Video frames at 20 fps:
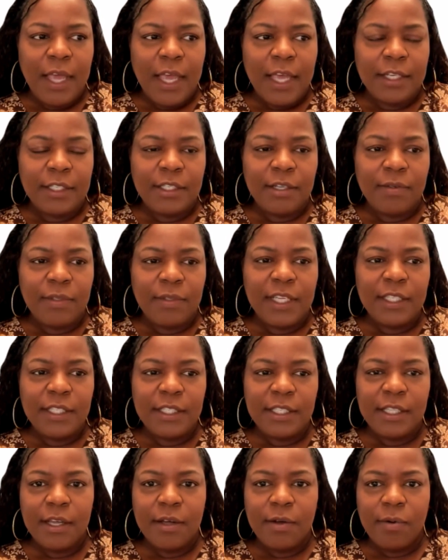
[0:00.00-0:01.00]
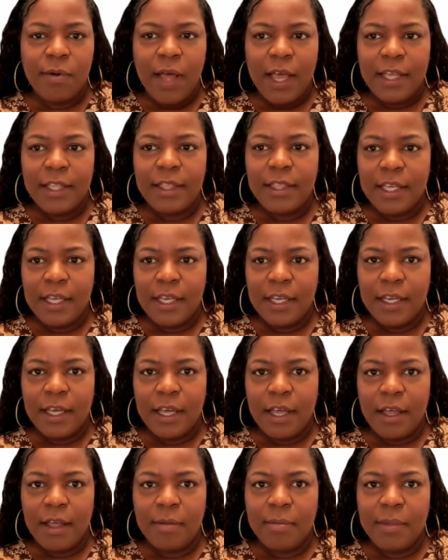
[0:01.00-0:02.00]
so this, though, I think
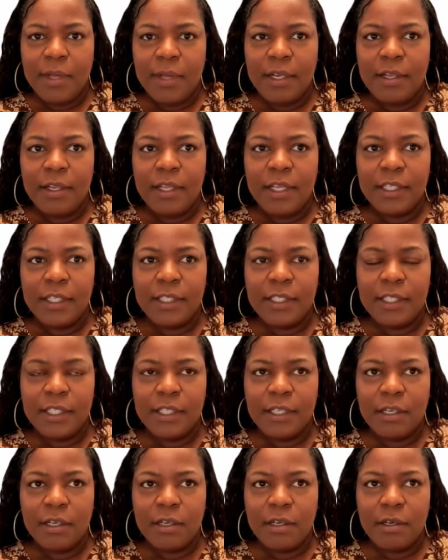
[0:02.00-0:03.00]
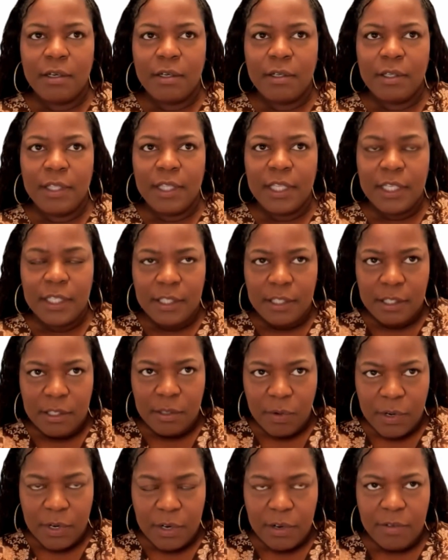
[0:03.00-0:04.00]
in this
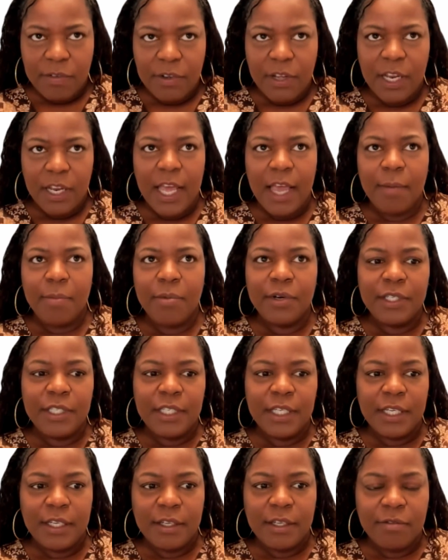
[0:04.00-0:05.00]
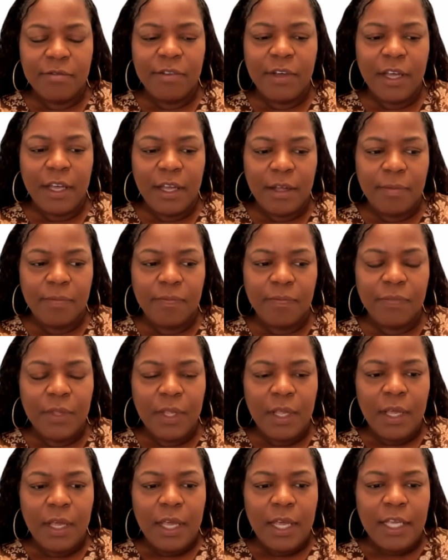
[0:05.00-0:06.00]
sort of collaborative
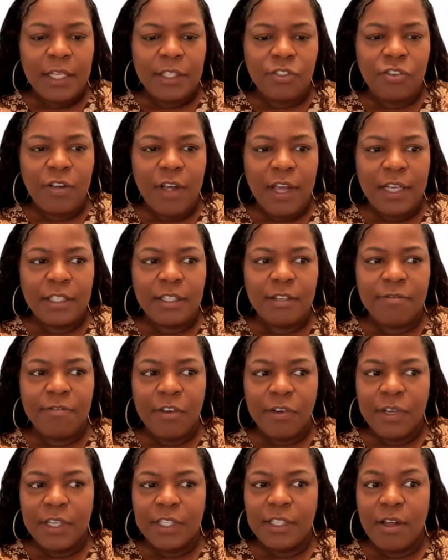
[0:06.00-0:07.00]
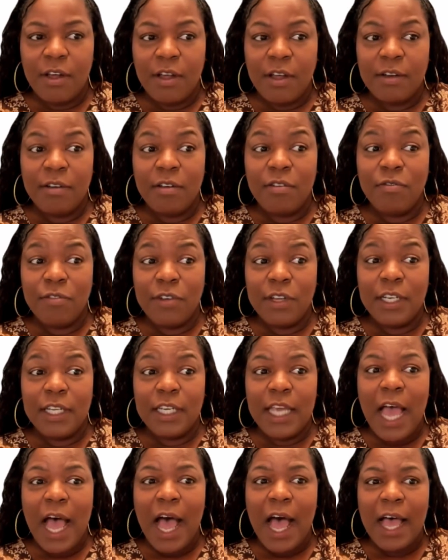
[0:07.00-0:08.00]
is trying to focus on really
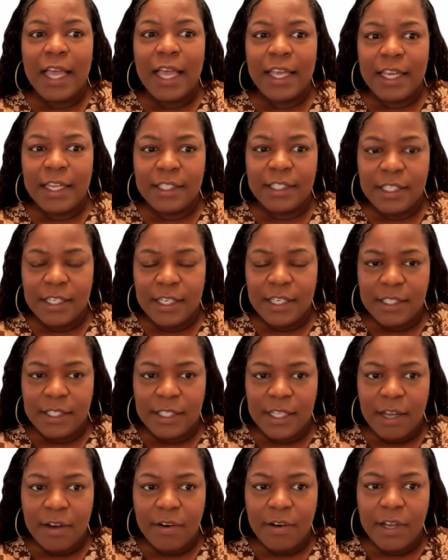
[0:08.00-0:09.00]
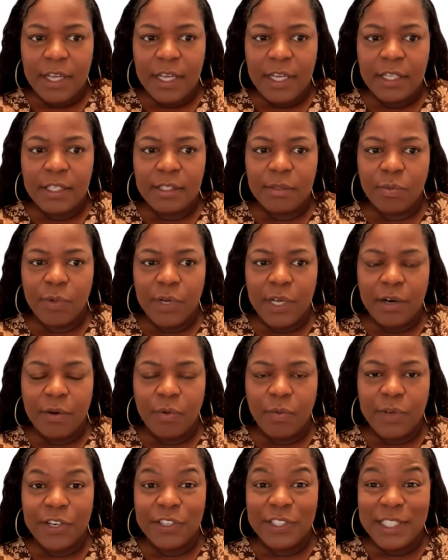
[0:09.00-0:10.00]
high incidence areas where
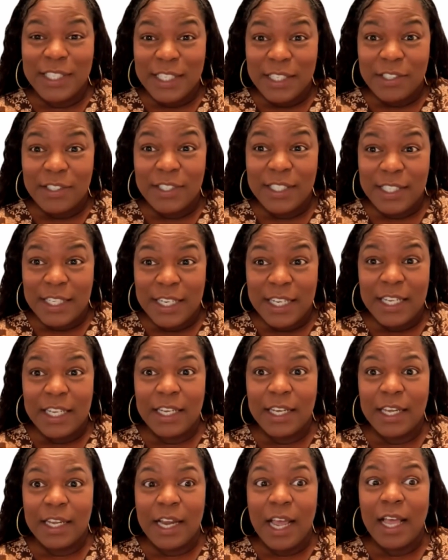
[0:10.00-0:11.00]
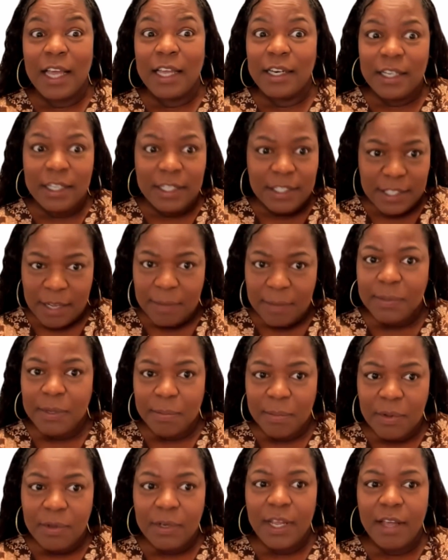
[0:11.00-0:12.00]
we're still seeing an
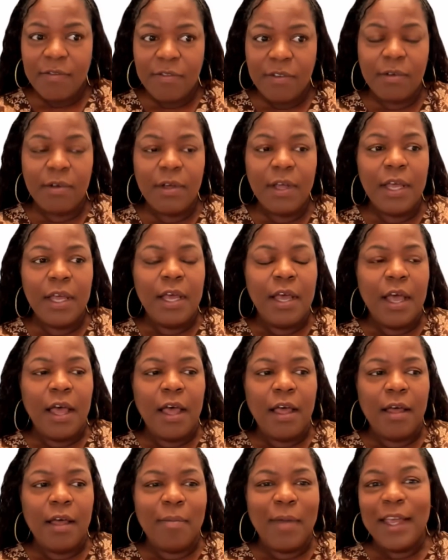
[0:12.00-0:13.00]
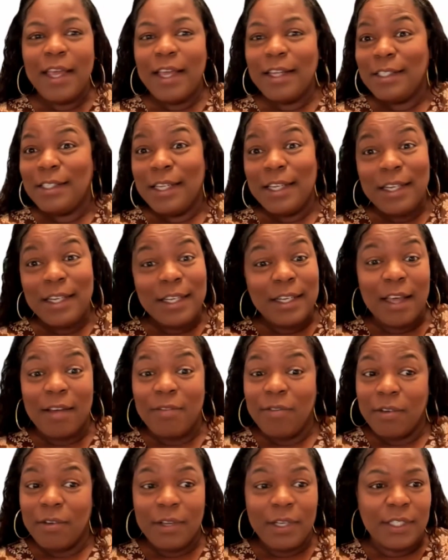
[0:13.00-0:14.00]
unacceptable level. I guess any
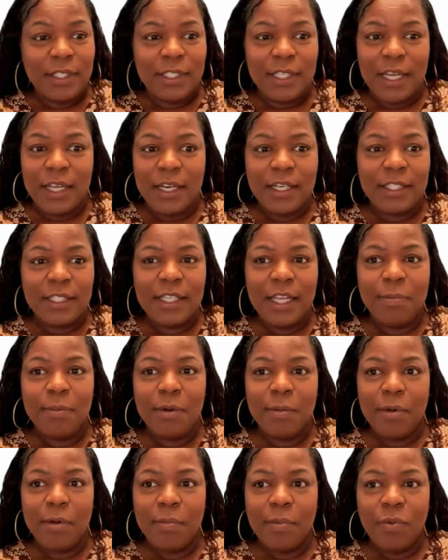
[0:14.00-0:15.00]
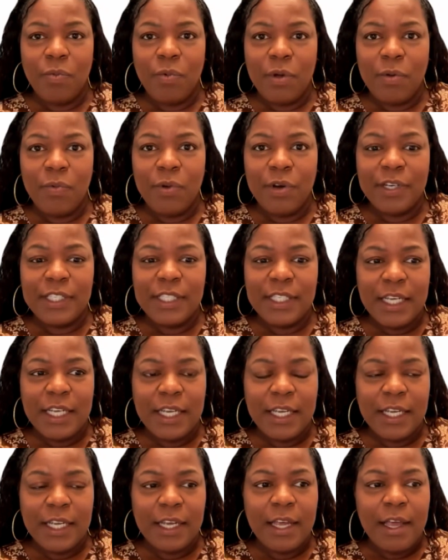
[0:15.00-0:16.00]
level is unacceptable, but where we're
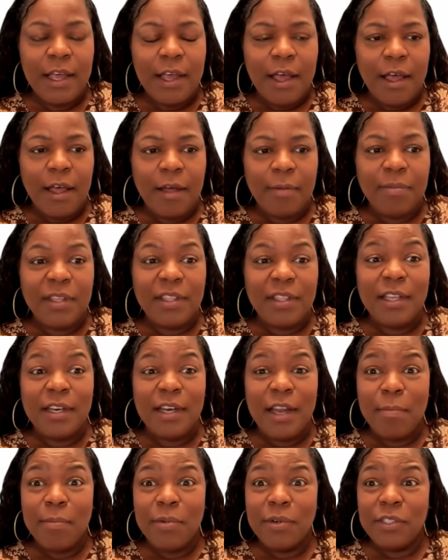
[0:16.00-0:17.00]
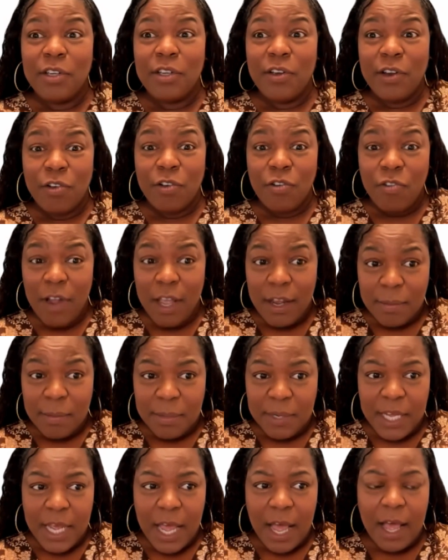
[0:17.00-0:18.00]
seeing that the numbers are
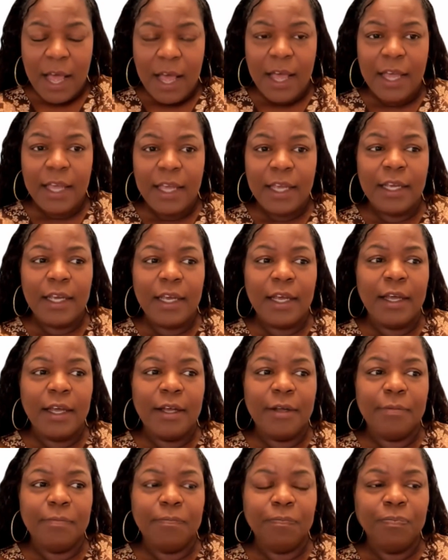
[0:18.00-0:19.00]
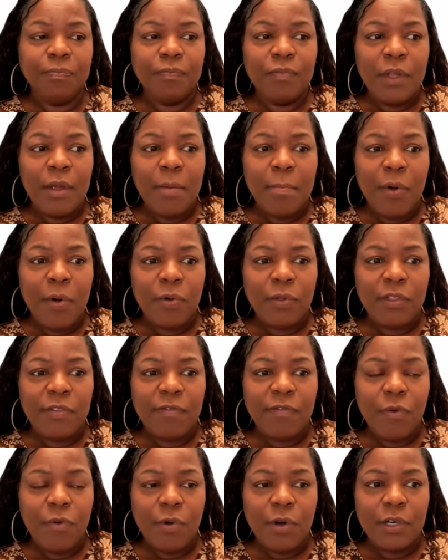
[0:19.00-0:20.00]
incredibly high, both
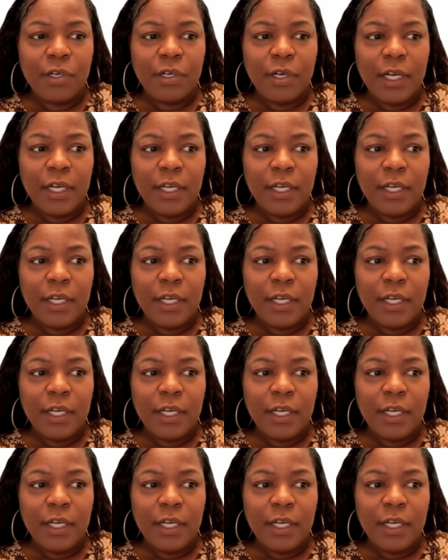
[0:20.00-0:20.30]
for